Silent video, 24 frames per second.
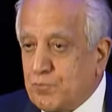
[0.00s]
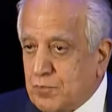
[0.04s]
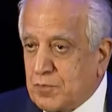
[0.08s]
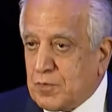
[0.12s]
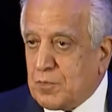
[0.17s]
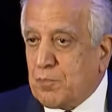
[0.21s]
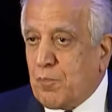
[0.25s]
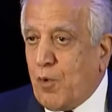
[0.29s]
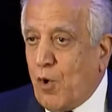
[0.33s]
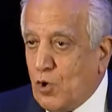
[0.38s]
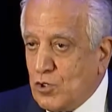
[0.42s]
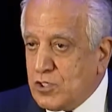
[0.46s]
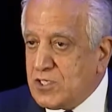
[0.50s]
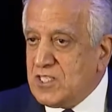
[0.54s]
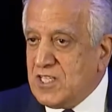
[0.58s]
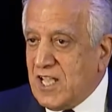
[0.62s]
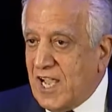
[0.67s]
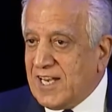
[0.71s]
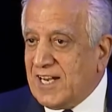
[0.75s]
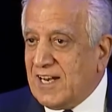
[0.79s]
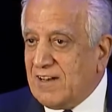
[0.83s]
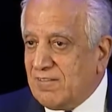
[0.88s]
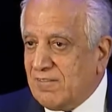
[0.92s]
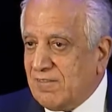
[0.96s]

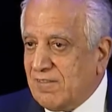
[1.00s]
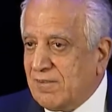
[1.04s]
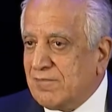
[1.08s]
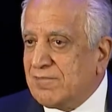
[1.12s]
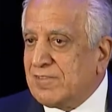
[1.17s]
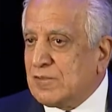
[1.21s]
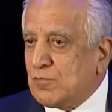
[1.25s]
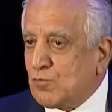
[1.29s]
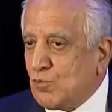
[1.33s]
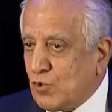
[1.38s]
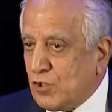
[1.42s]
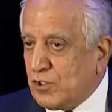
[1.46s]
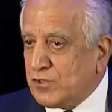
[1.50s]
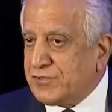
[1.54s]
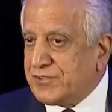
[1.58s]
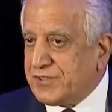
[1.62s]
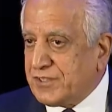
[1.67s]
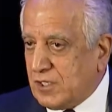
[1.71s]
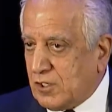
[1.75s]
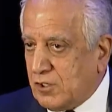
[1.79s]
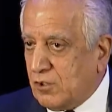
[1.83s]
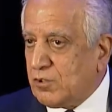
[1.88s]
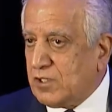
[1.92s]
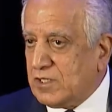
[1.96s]
post-9/11 world
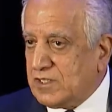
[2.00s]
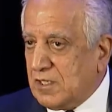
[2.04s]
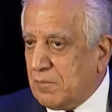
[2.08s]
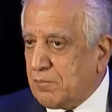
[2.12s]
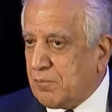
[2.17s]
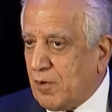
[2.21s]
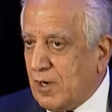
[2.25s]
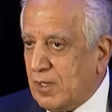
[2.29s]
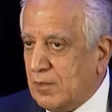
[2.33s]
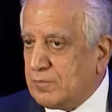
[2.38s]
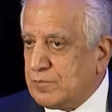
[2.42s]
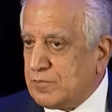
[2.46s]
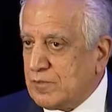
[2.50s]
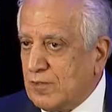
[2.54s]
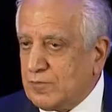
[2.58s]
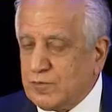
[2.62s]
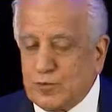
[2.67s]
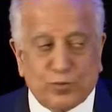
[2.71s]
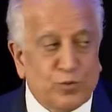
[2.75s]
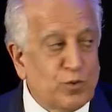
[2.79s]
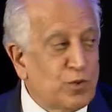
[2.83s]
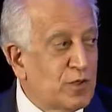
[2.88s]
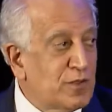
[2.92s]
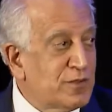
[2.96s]
security problems of the
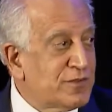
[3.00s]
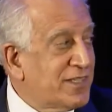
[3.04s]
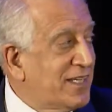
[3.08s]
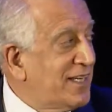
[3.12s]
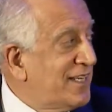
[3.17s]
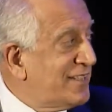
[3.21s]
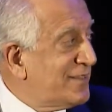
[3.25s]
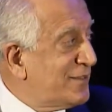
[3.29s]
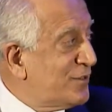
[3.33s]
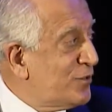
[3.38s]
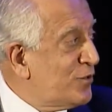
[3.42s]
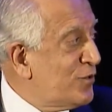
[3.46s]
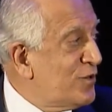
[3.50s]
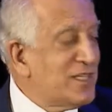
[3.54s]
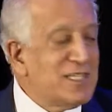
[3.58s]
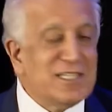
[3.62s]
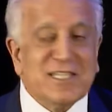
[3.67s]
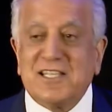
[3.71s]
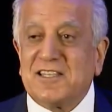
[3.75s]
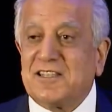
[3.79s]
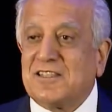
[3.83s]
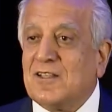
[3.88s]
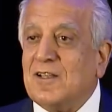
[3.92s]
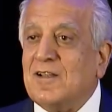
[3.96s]
world, and you
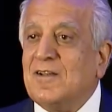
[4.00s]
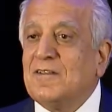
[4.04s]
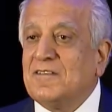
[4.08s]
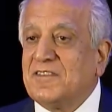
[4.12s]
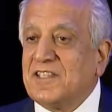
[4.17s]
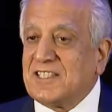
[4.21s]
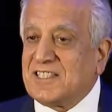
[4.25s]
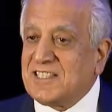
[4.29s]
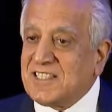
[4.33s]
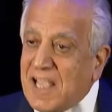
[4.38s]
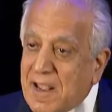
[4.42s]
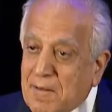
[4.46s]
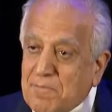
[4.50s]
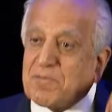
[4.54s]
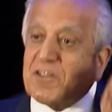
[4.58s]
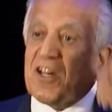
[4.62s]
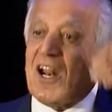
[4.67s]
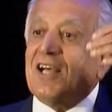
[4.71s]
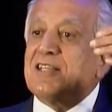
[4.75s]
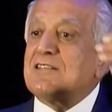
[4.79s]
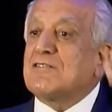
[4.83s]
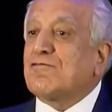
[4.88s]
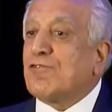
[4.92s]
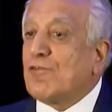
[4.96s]
needed the same
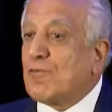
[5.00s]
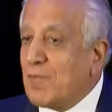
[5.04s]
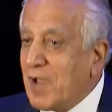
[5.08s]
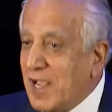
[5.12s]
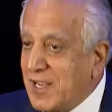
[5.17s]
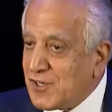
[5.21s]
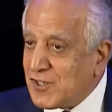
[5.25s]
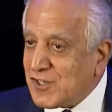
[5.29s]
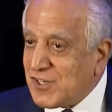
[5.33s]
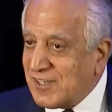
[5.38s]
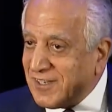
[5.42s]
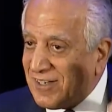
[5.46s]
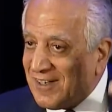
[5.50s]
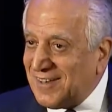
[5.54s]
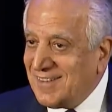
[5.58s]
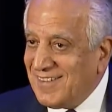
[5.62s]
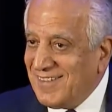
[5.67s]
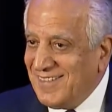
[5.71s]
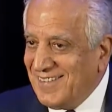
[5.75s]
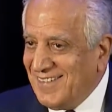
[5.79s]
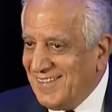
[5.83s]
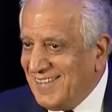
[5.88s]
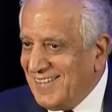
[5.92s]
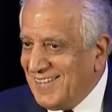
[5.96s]
transformation
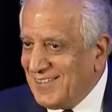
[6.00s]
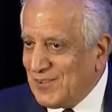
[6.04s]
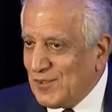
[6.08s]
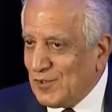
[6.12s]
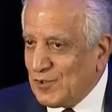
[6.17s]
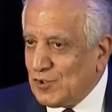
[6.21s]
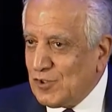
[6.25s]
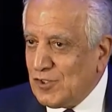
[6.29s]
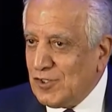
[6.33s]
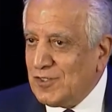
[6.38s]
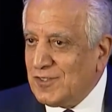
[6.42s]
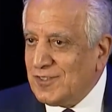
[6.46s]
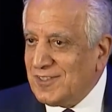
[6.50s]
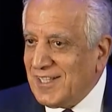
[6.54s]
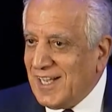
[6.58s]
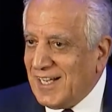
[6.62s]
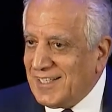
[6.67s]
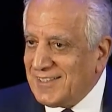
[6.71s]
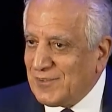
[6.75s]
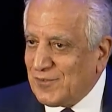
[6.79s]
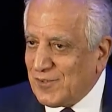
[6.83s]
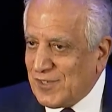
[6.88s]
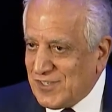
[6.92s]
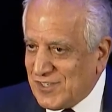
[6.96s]
to turn
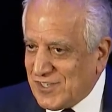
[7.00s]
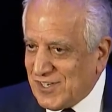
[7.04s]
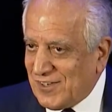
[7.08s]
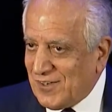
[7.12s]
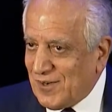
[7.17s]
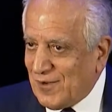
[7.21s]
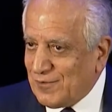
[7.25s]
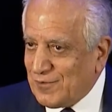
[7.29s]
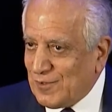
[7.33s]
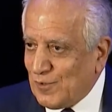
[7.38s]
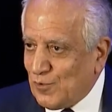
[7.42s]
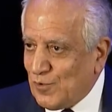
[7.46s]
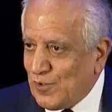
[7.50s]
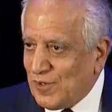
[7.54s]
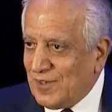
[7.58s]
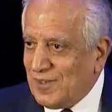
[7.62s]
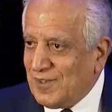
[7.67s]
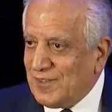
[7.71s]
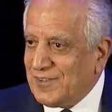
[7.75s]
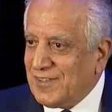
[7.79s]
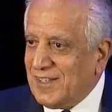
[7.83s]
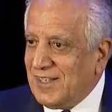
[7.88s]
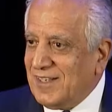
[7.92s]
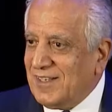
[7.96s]
that region of the
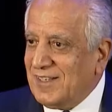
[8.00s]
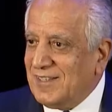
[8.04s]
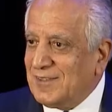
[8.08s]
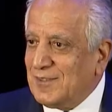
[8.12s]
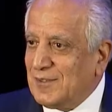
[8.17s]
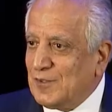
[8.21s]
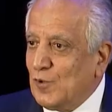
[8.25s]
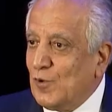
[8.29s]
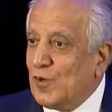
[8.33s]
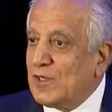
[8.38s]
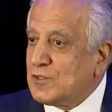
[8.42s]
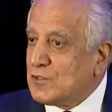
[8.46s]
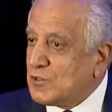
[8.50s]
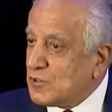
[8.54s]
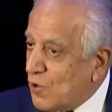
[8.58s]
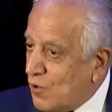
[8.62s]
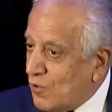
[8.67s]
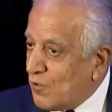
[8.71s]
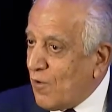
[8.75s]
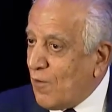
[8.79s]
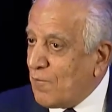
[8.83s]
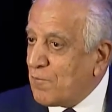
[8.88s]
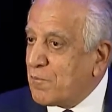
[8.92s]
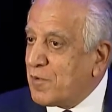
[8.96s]
world into a
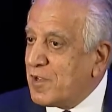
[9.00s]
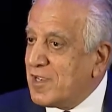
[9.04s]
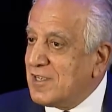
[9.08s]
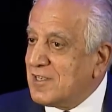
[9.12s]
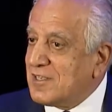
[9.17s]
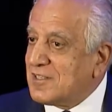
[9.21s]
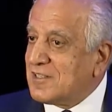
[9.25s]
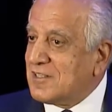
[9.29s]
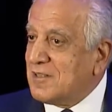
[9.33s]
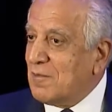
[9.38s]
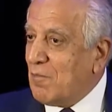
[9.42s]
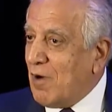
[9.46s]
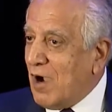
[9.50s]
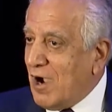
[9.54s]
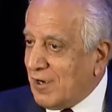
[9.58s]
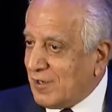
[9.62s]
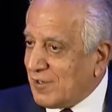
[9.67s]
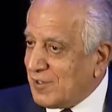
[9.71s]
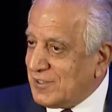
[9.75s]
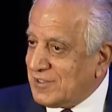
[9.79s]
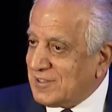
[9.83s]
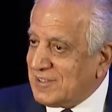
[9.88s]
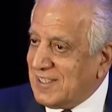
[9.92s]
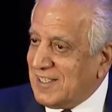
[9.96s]
zone of peace,
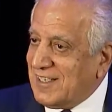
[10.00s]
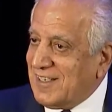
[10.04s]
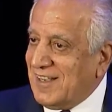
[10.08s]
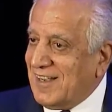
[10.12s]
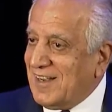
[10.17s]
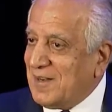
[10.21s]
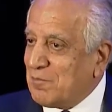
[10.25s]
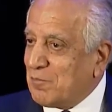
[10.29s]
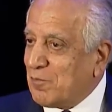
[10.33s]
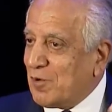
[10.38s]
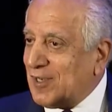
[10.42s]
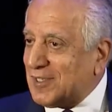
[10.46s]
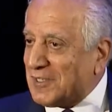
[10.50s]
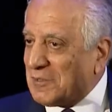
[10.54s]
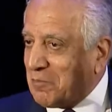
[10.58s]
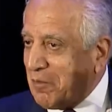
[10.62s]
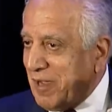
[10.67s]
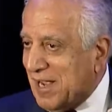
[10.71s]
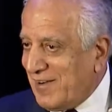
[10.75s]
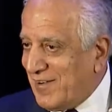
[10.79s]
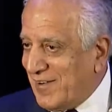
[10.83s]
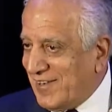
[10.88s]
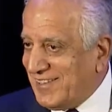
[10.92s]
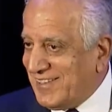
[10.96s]
democracy, and
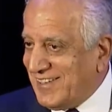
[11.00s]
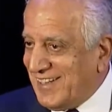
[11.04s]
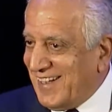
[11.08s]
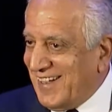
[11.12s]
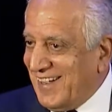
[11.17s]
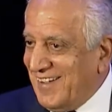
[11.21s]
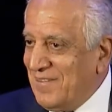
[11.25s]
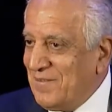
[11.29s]
prosperity.